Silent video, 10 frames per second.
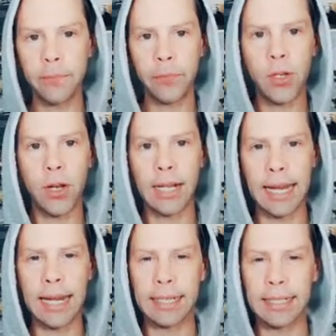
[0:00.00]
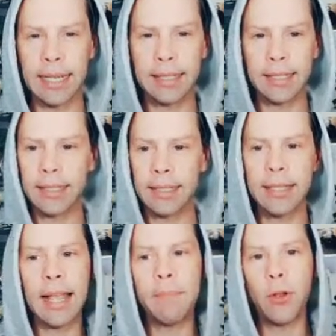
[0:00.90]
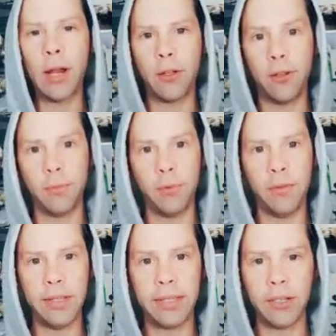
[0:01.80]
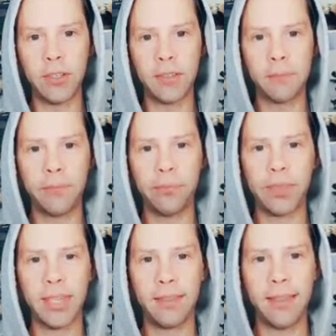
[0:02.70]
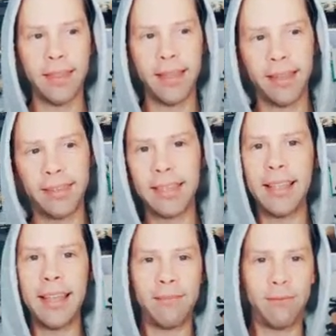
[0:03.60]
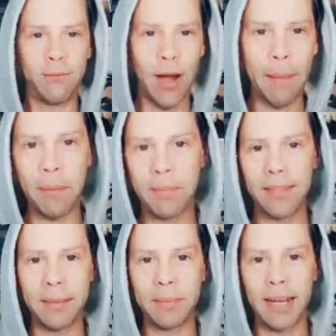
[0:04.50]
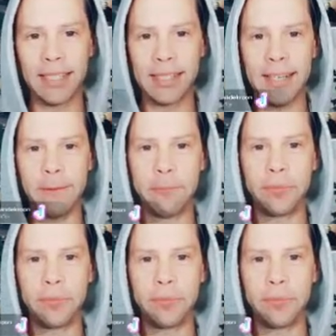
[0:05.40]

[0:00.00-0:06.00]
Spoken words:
You know, like Delicatessen. There's a couple of like good movies that are just they wrap themselves up nicely.